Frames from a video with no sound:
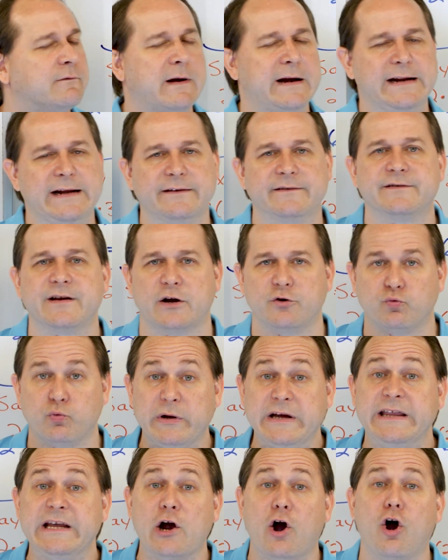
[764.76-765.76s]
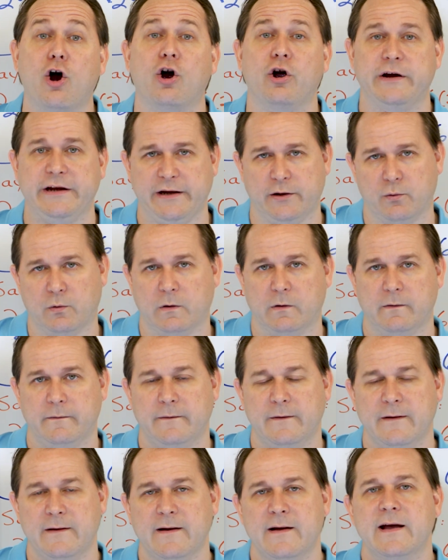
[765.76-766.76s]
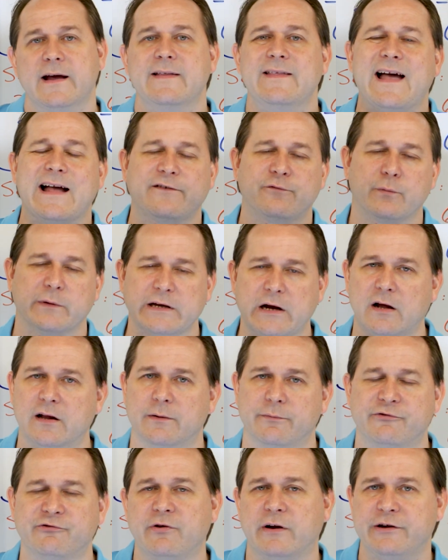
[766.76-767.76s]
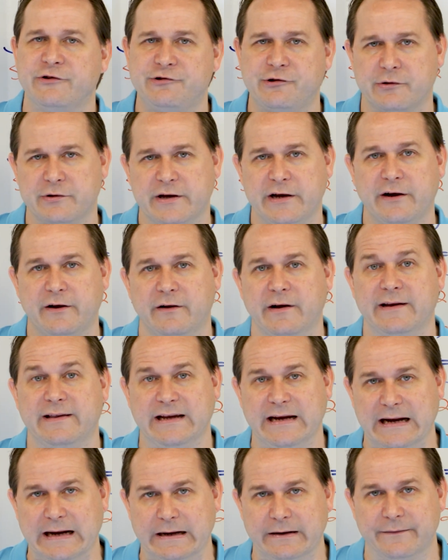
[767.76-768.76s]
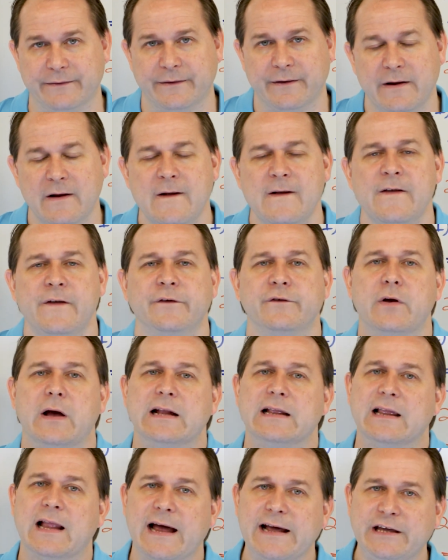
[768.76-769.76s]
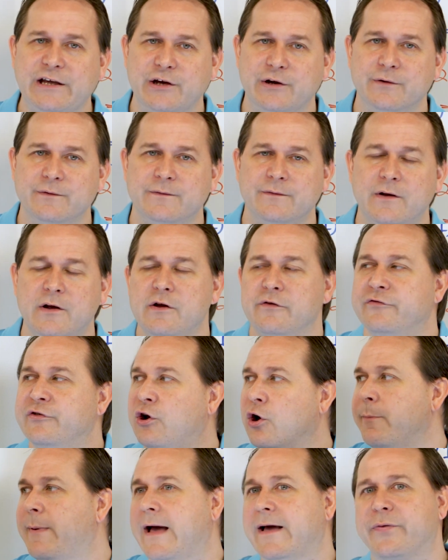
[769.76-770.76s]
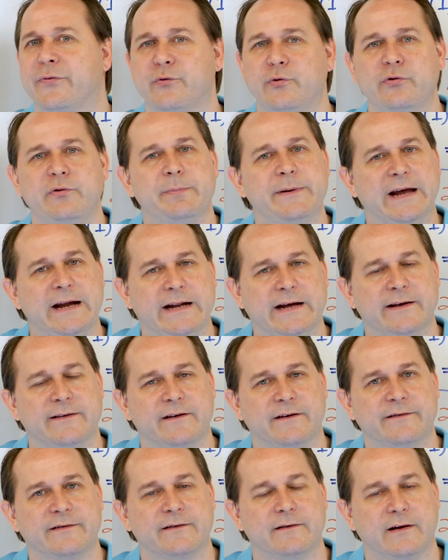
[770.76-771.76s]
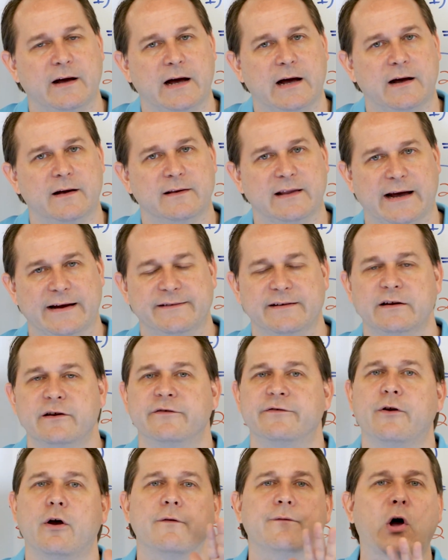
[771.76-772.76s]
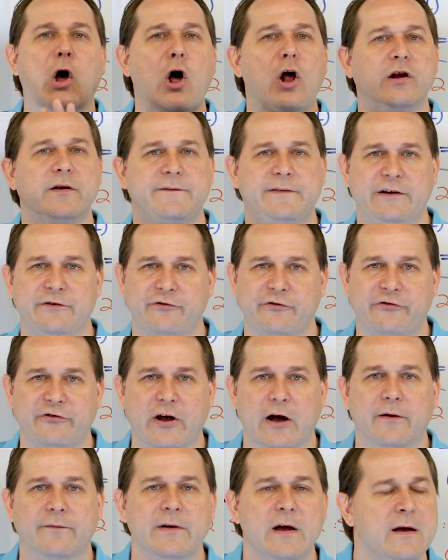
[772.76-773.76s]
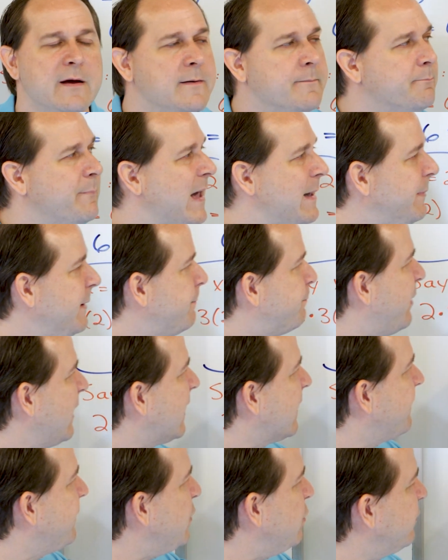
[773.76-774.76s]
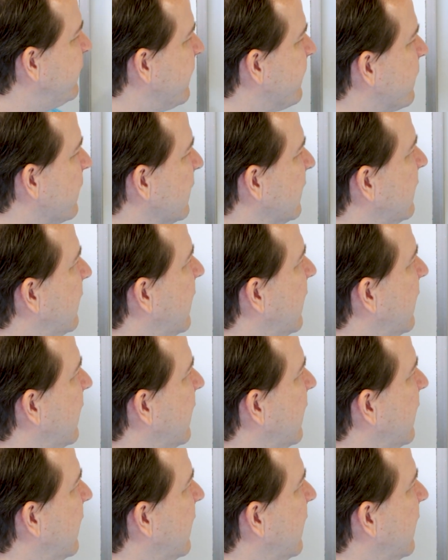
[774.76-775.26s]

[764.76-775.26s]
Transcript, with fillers: the right hand side really are equal. And that's really all I was trying to show you here at the end. So I'd like you to go back through the beginning of this uh, lesson, solve all of these yourself, maybe pick a few different